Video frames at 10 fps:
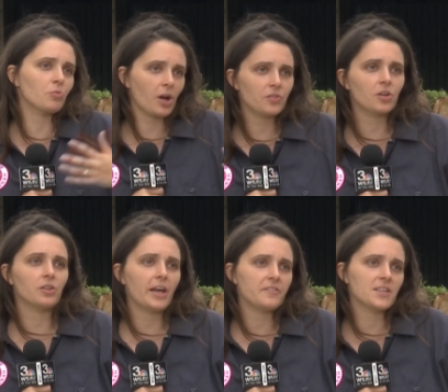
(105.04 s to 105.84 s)
throughout their
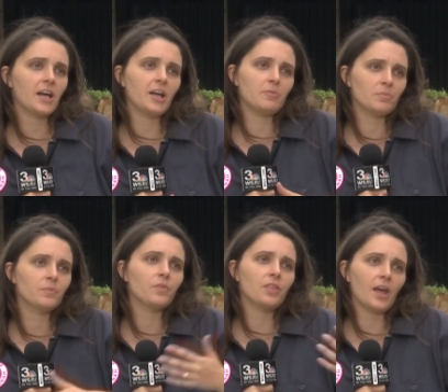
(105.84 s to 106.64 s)
lifetime
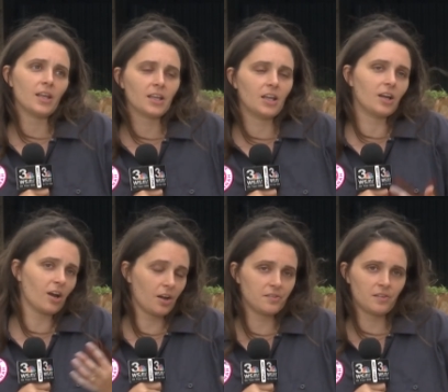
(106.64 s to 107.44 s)
that can
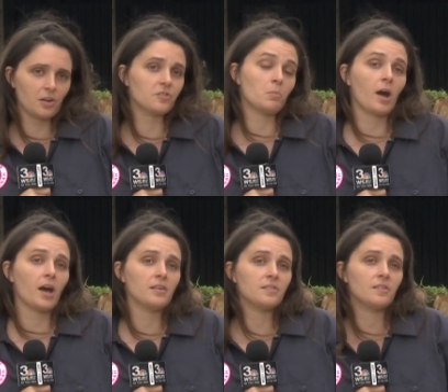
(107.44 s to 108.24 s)
cause their
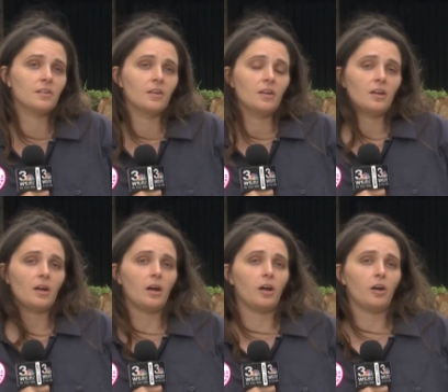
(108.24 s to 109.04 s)
demise.
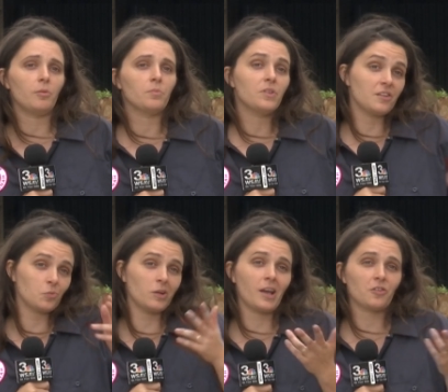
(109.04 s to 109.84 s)
Um, this
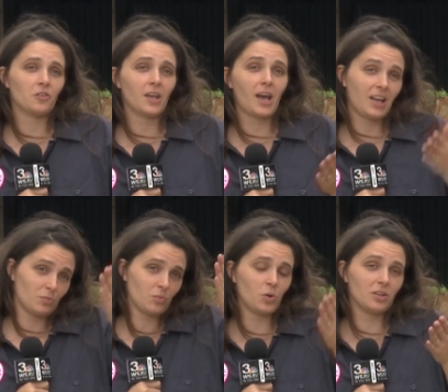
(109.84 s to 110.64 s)
one actually had
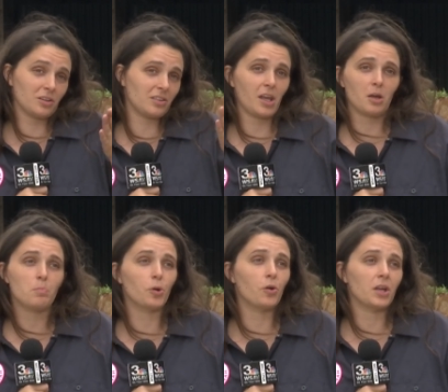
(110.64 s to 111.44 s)
what looked like a
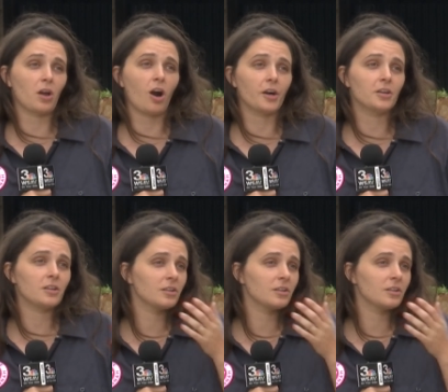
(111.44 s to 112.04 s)
broken heart.